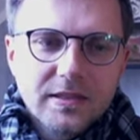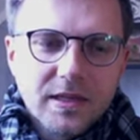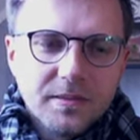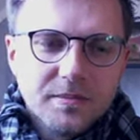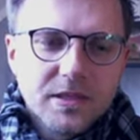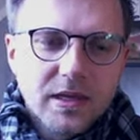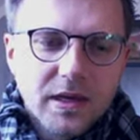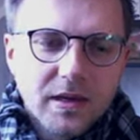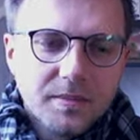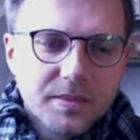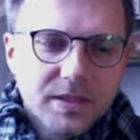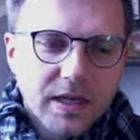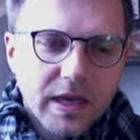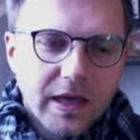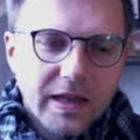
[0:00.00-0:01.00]

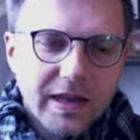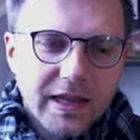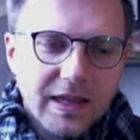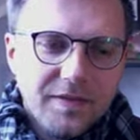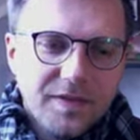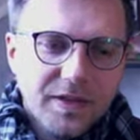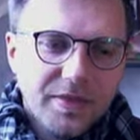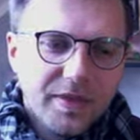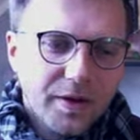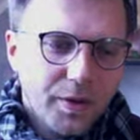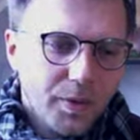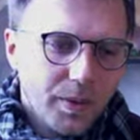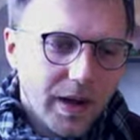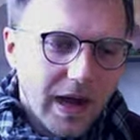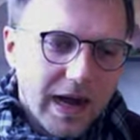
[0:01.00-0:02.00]
sometimes and even
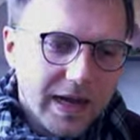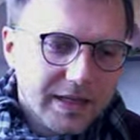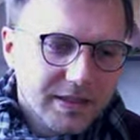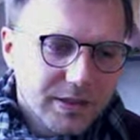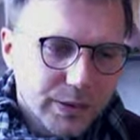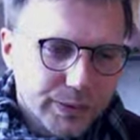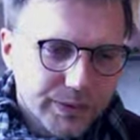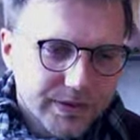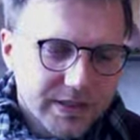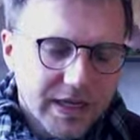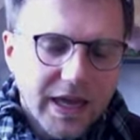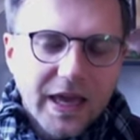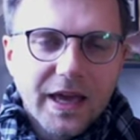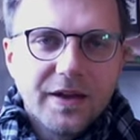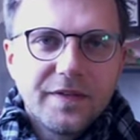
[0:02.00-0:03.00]
though I don't
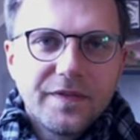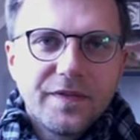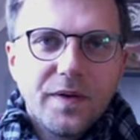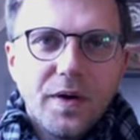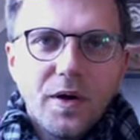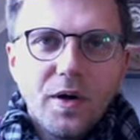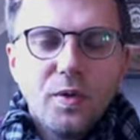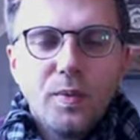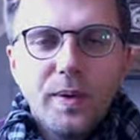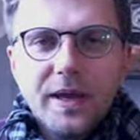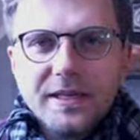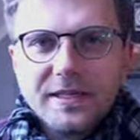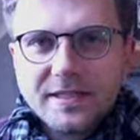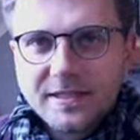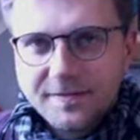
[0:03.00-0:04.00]
have
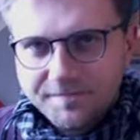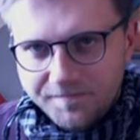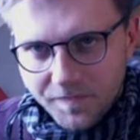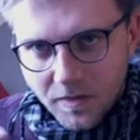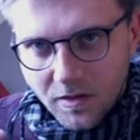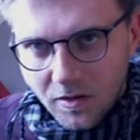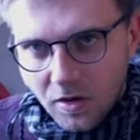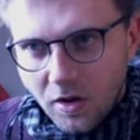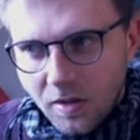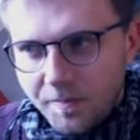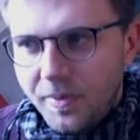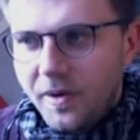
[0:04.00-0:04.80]
always all